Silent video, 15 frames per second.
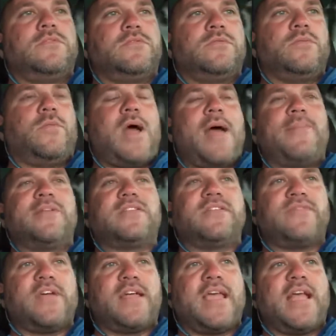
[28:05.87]
what happens
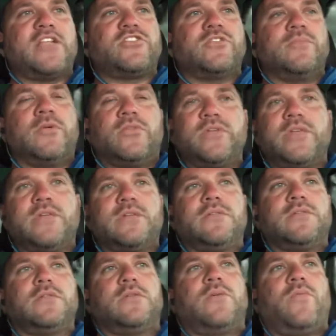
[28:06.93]
if I catch pneumonia?
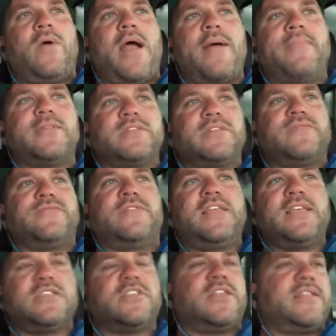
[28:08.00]
What happens if
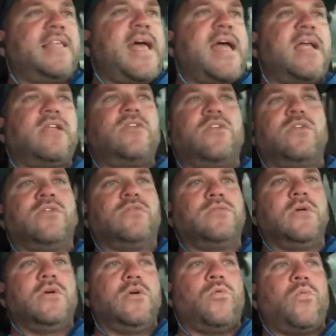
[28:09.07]
this to that,
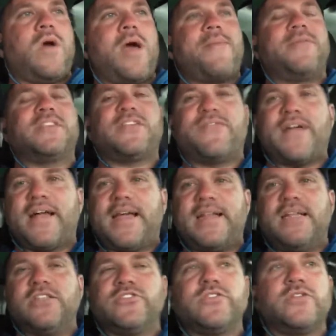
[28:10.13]
What happens if I get
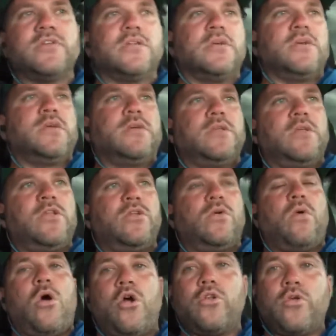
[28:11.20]
injured,
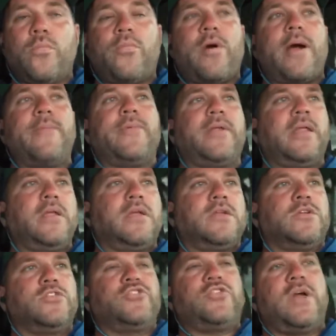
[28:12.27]
on your property?
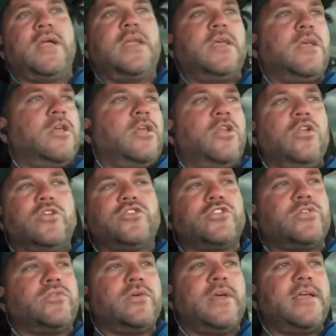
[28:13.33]
So
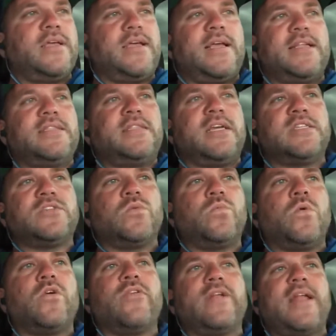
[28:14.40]
it doesn't
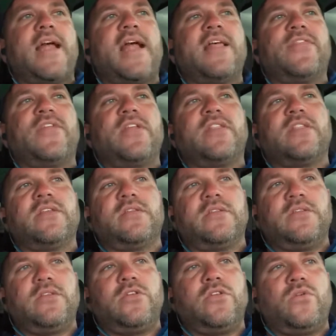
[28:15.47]
warrant it. I think that,
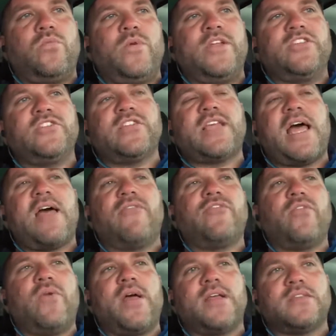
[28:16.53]
we just have
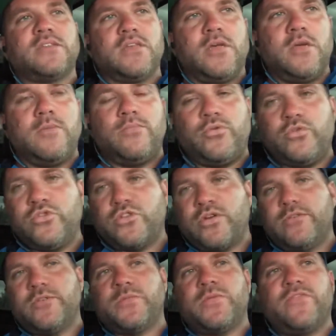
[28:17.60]
to, as pool
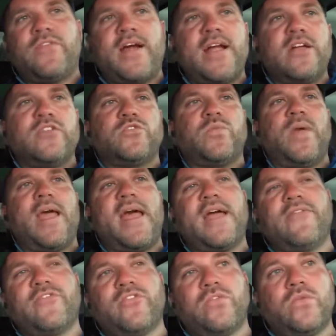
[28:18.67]
service providers, we
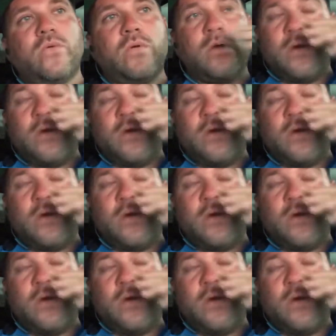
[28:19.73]
have to,